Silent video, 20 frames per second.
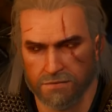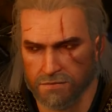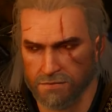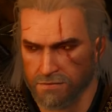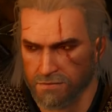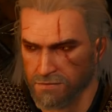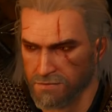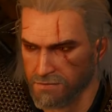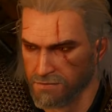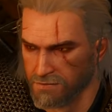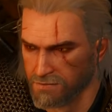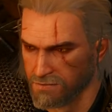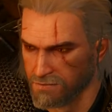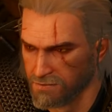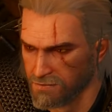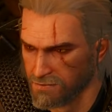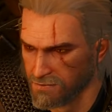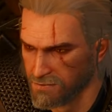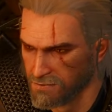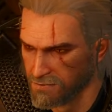
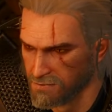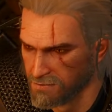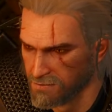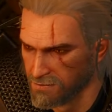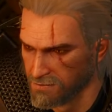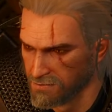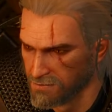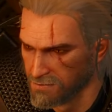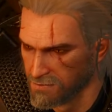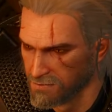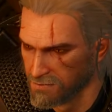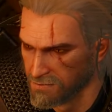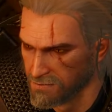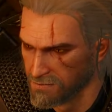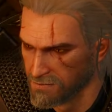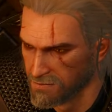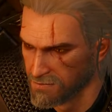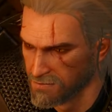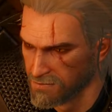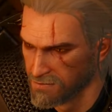
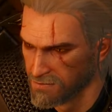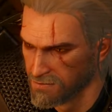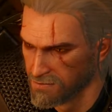Nobody speaks.